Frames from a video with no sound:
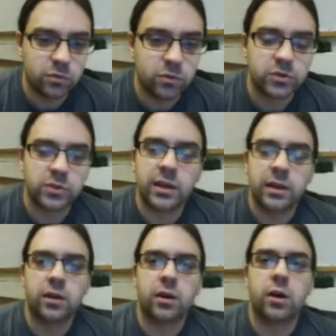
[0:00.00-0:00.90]
was
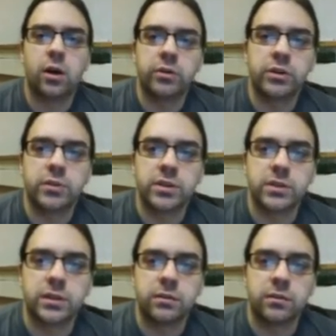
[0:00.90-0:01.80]
uh, are
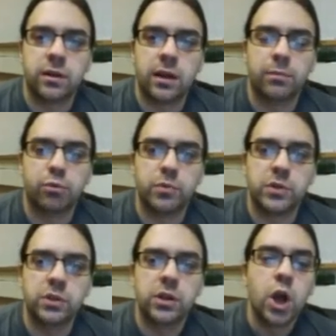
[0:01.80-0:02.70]
interesting uh,
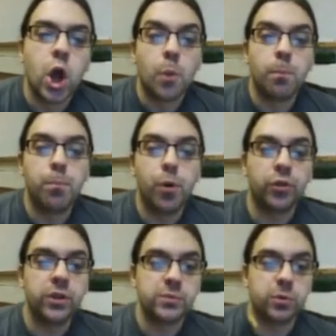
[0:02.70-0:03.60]
property,
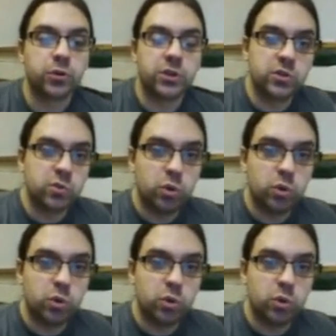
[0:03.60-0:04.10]
but these molecules